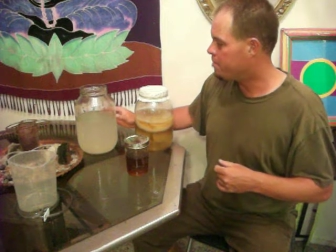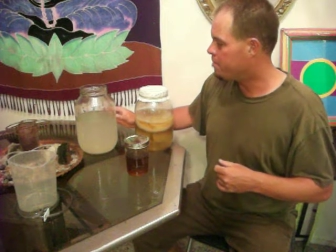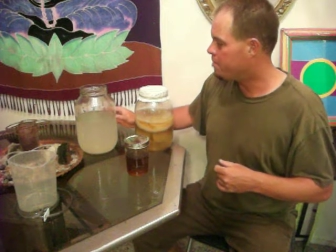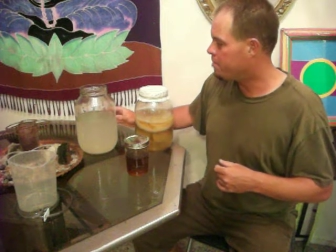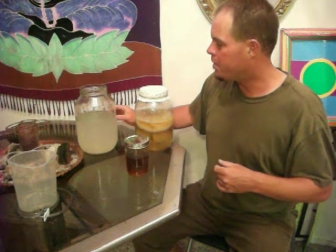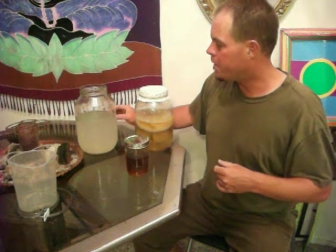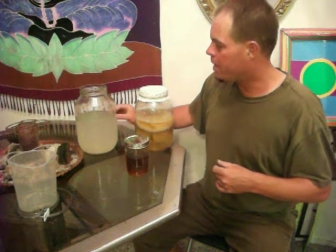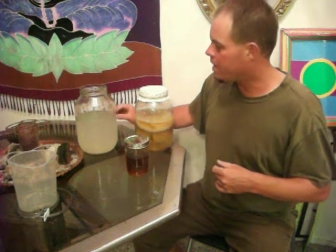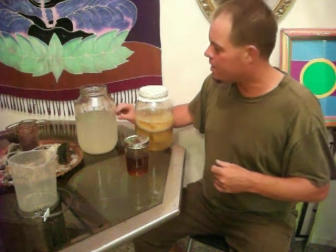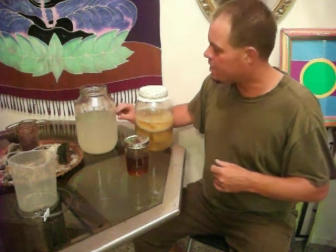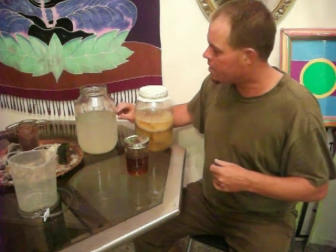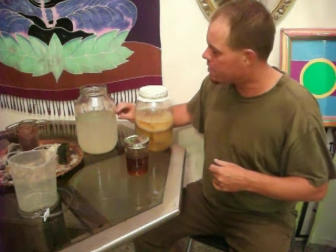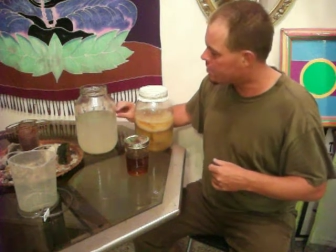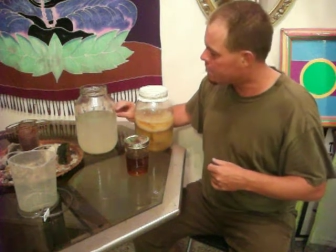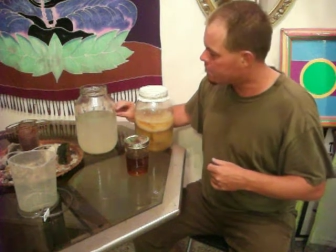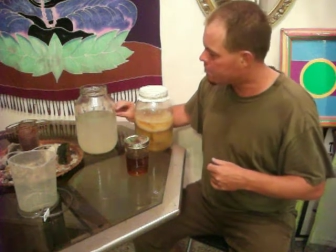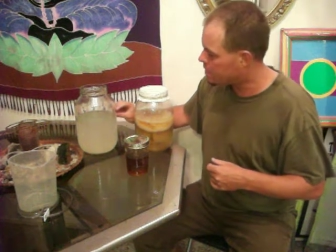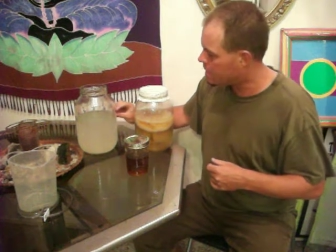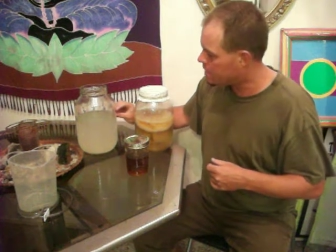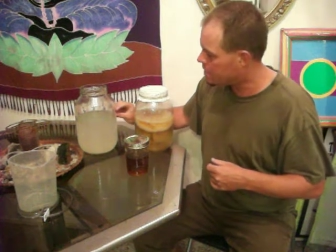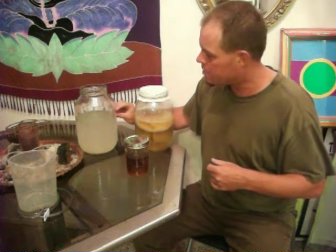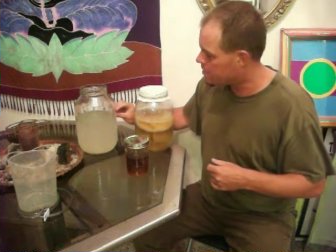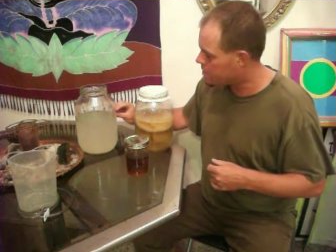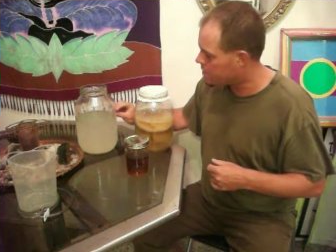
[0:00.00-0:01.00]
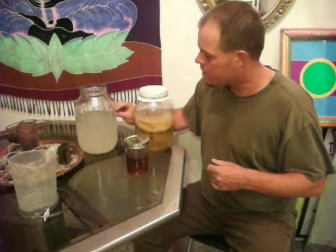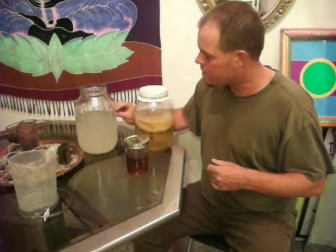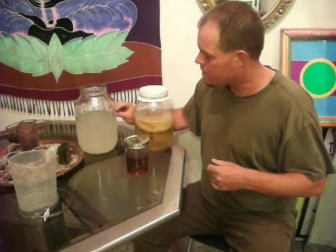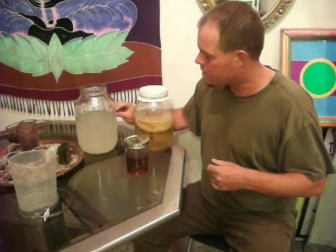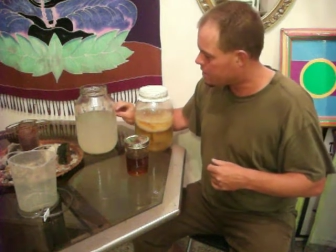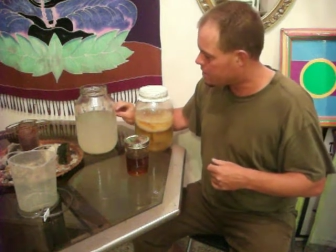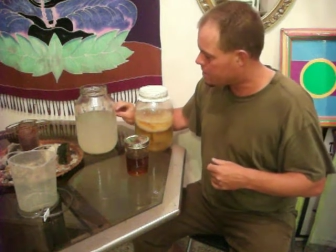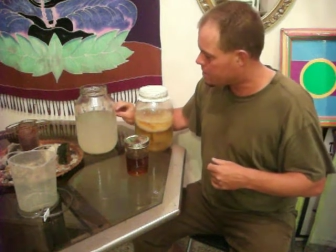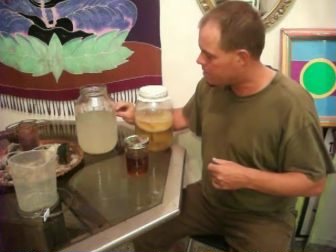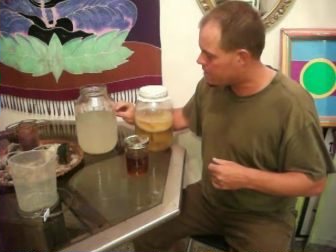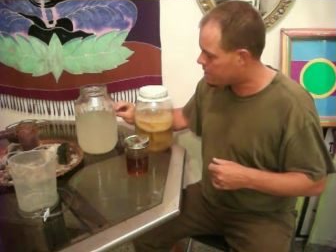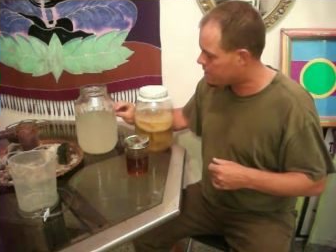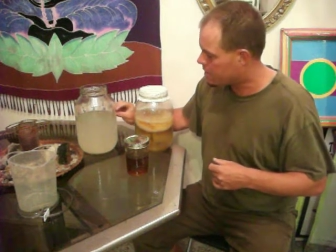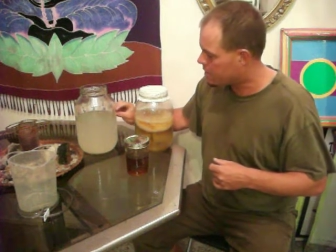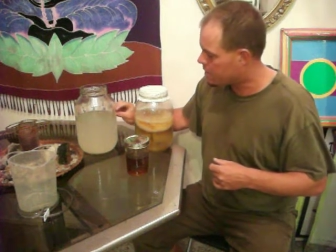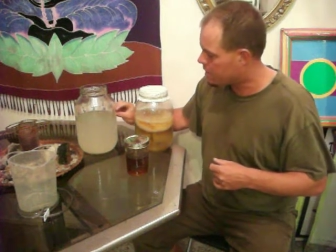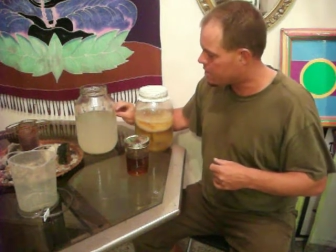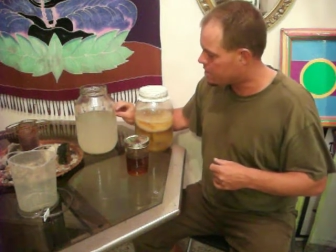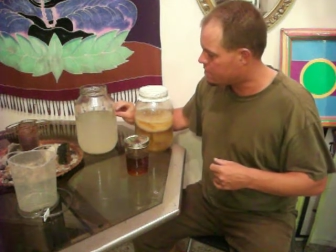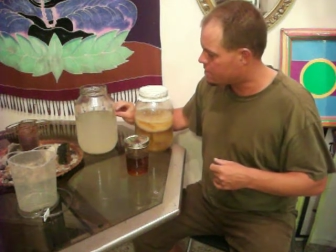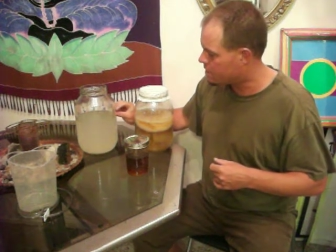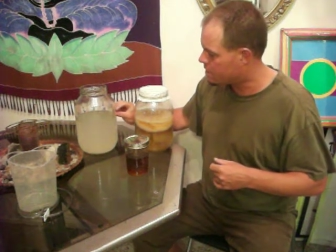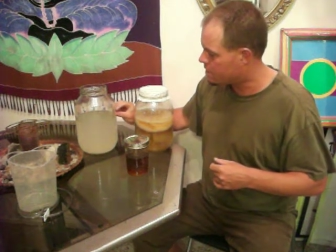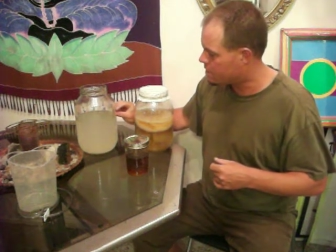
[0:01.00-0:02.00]
But basically it's
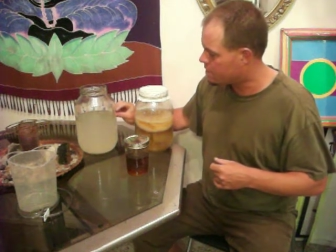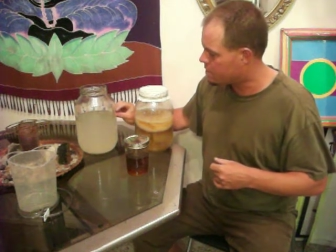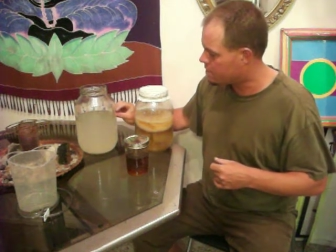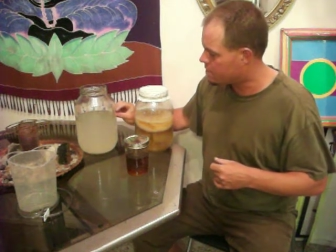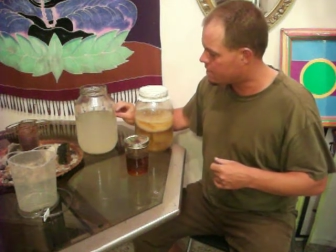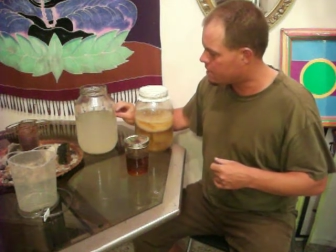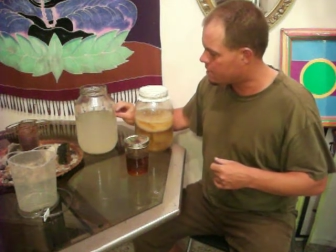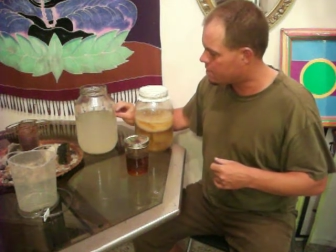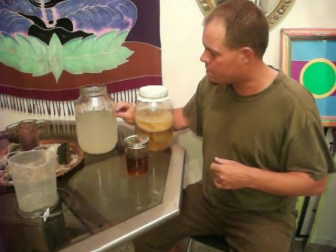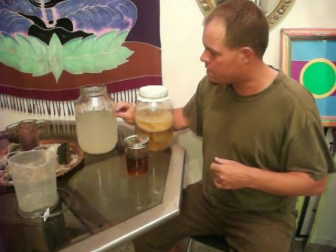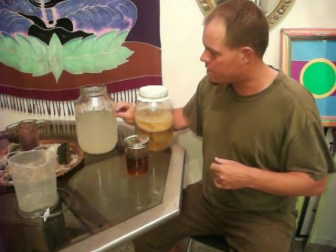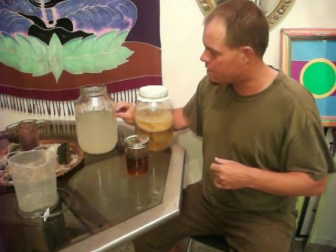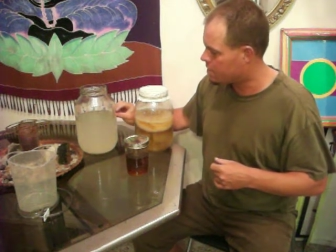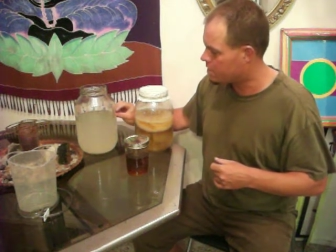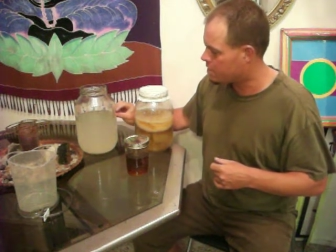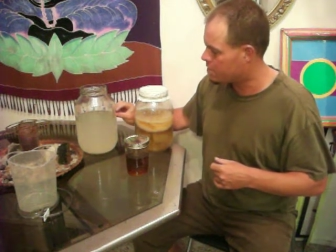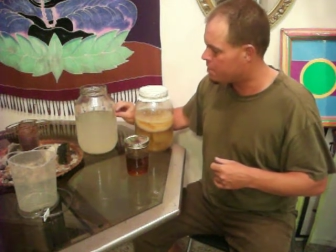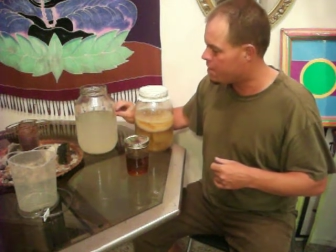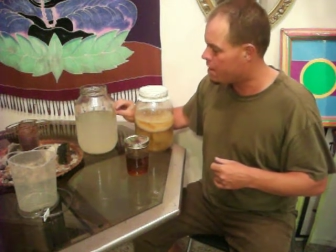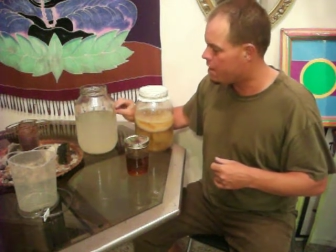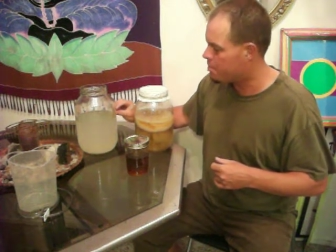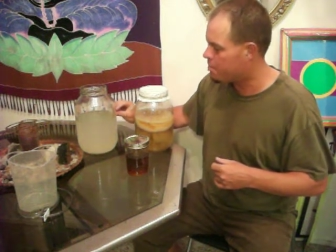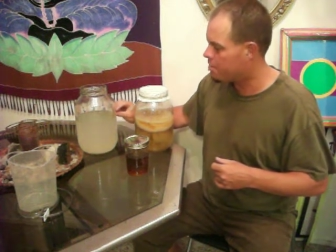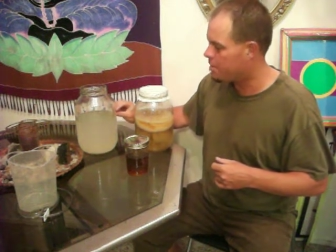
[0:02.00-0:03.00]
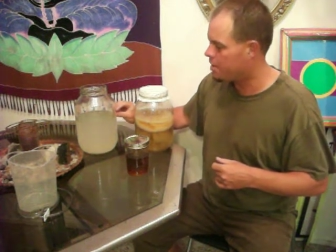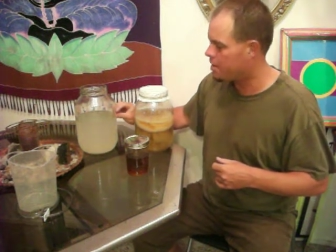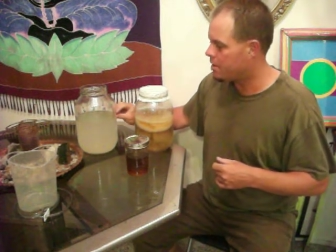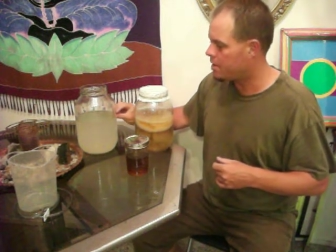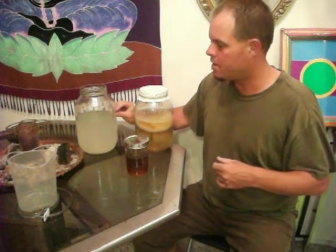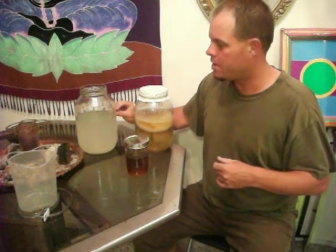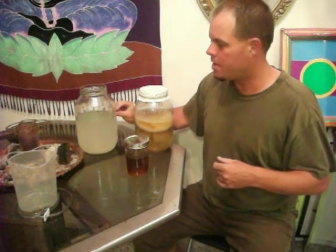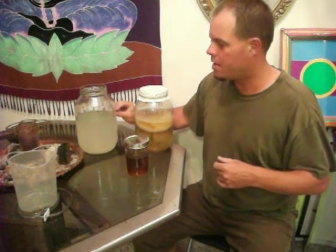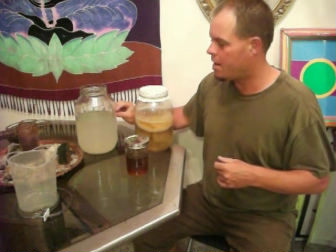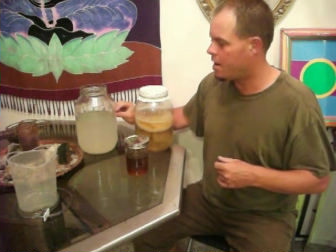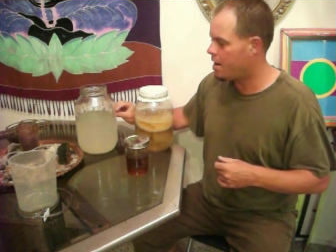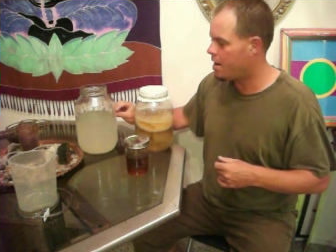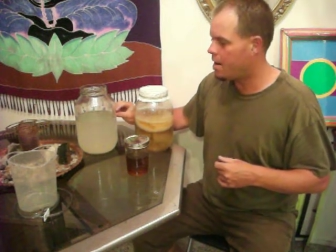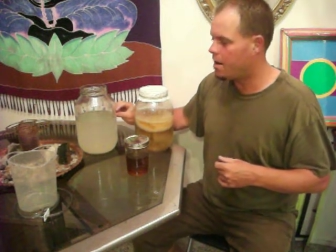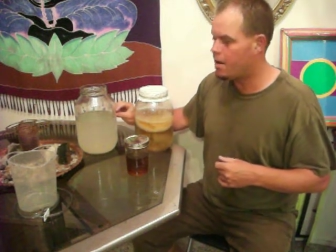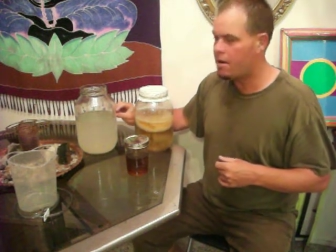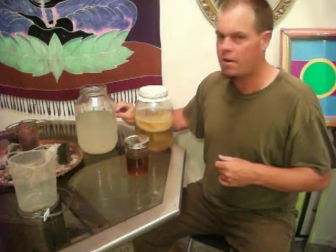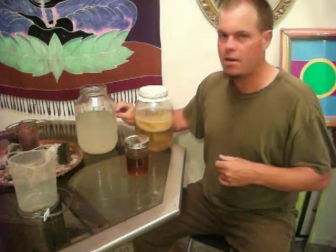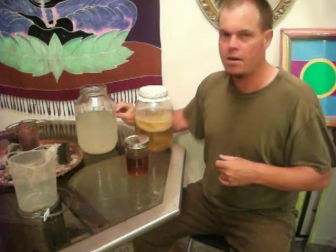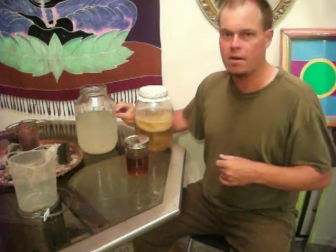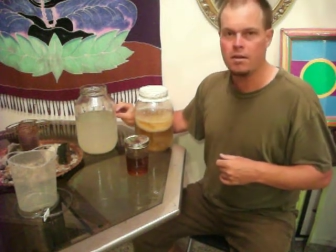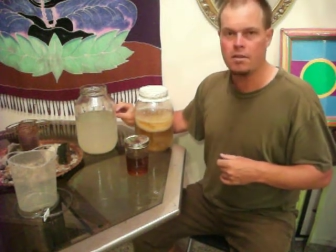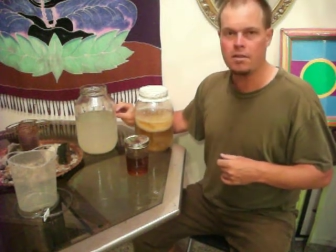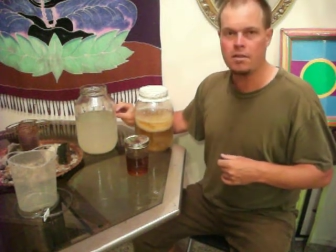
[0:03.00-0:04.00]
because it sits on the top and the
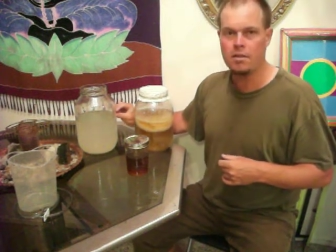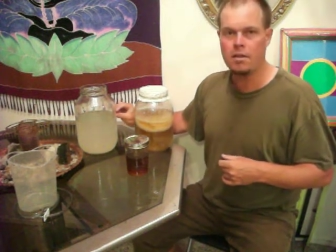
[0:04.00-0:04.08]
air